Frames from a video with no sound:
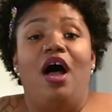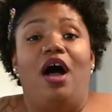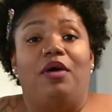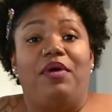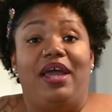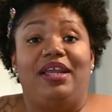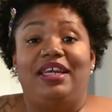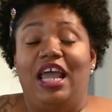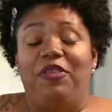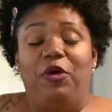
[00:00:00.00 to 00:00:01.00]
All right,
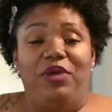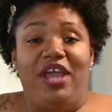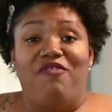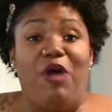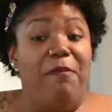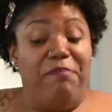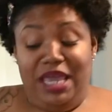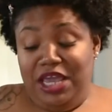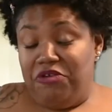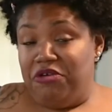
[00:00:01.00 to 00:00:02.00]
now that we have our
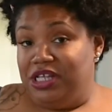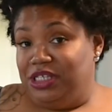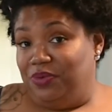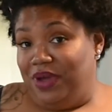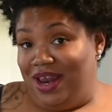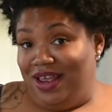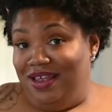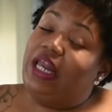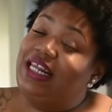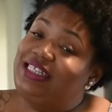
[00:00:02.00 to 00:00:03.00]
meat crust ready,
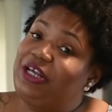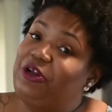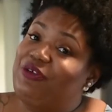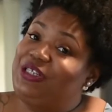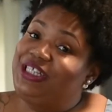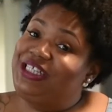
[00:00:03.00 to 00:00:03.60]
let's head over to the